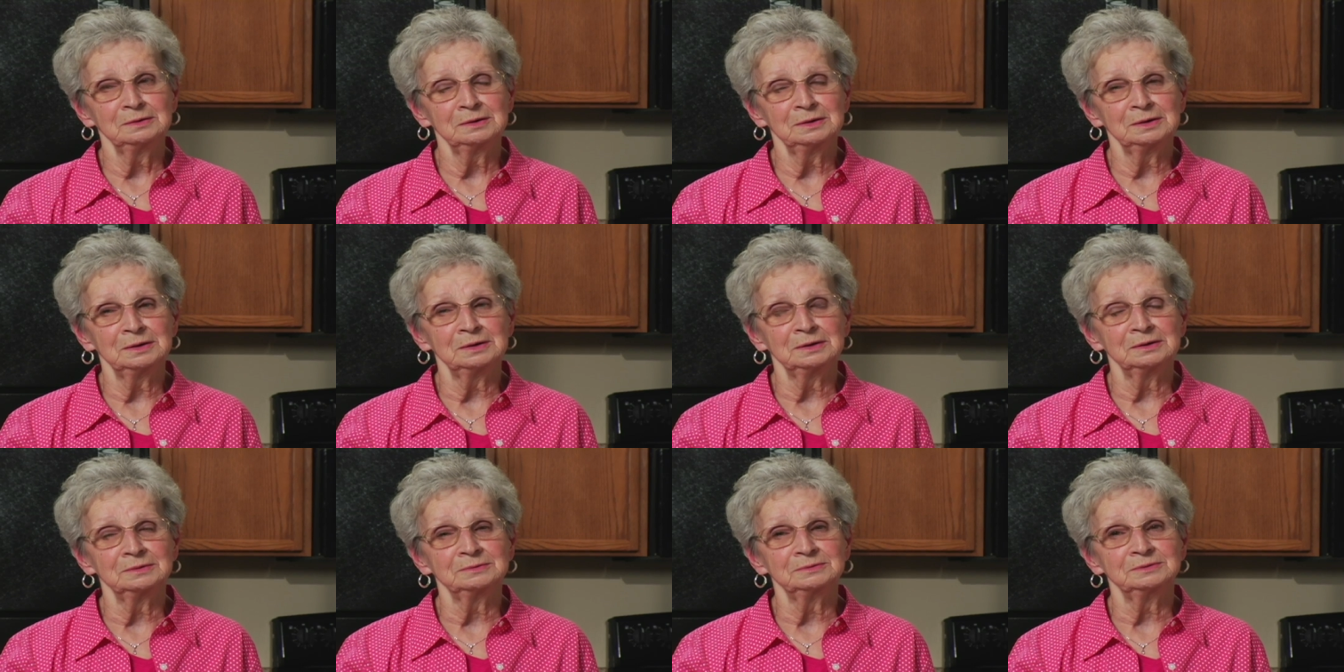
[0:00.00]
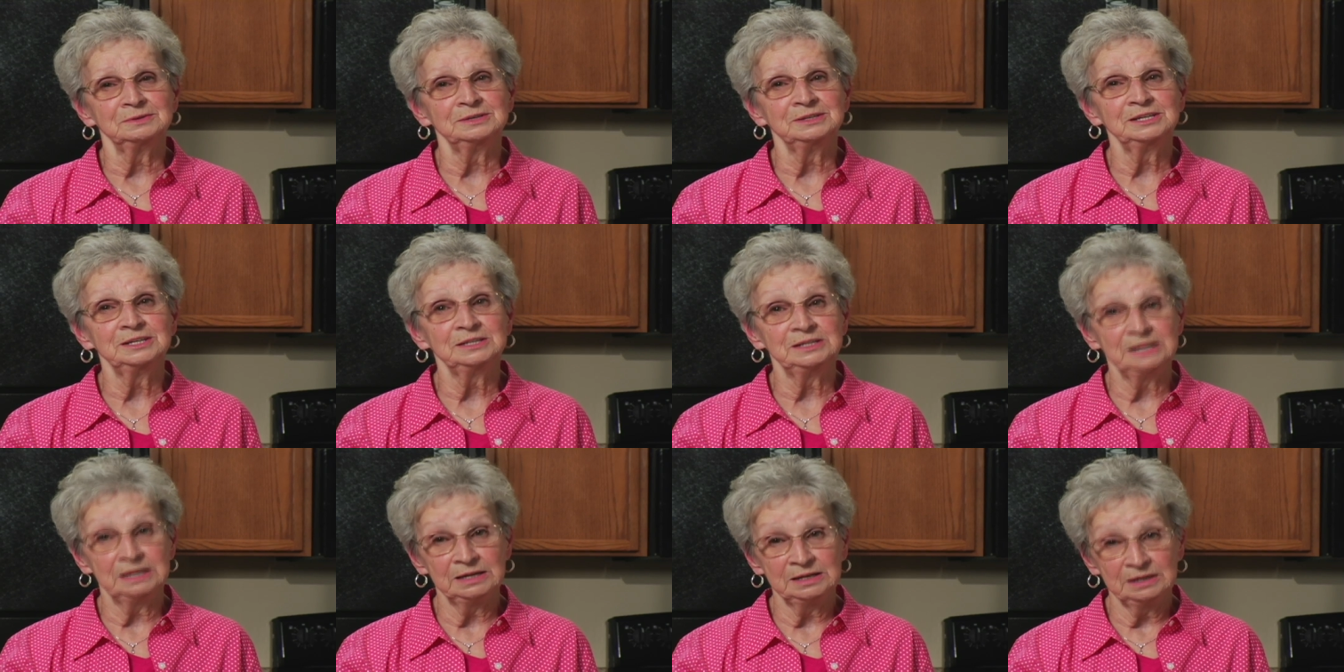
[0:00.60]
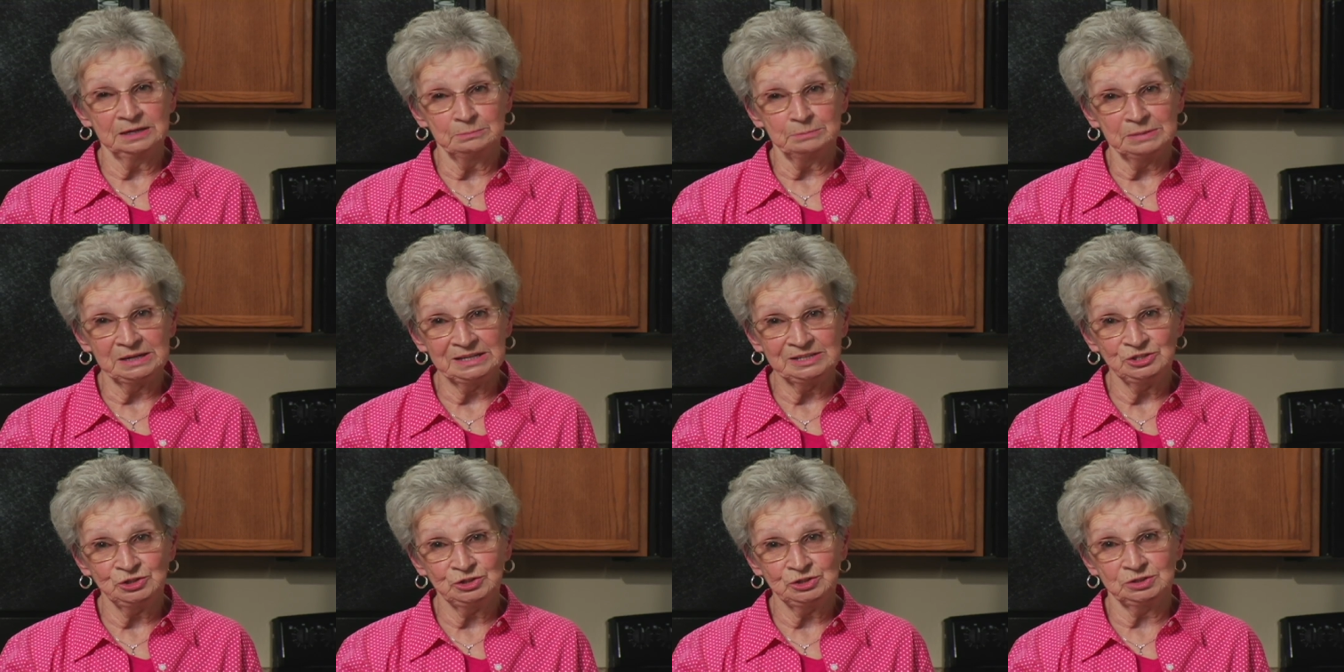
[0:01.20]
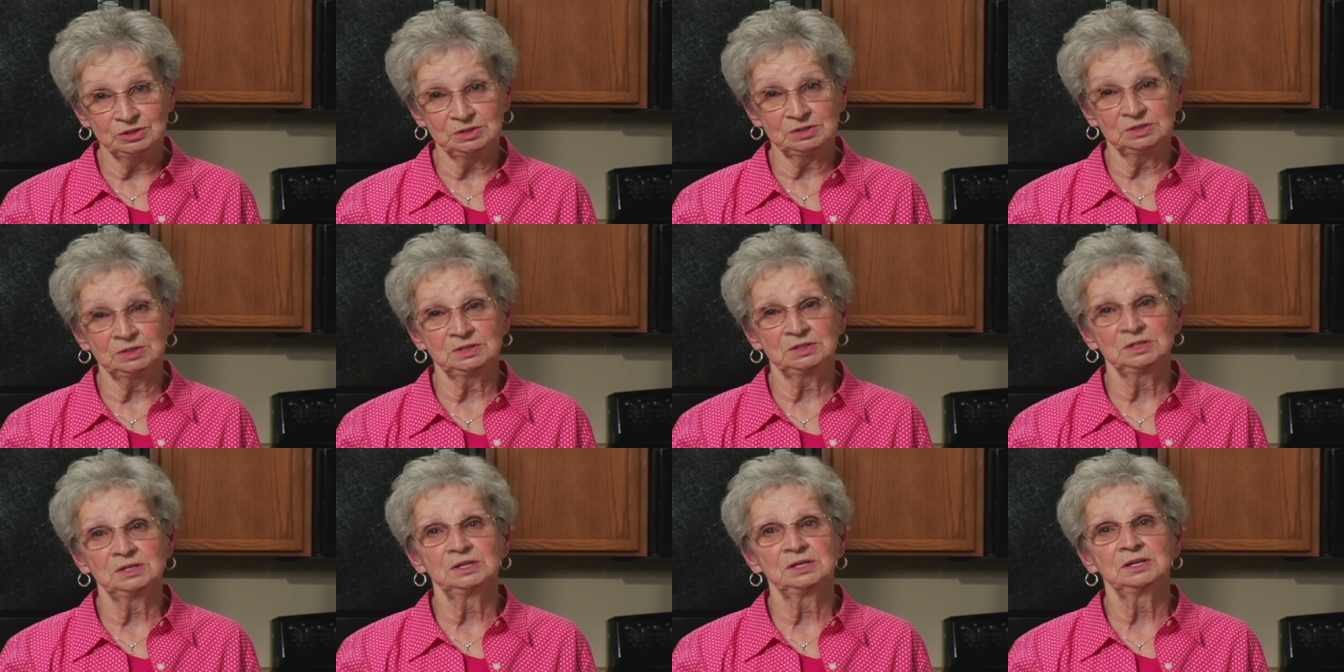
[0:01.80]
uh, did an ablation,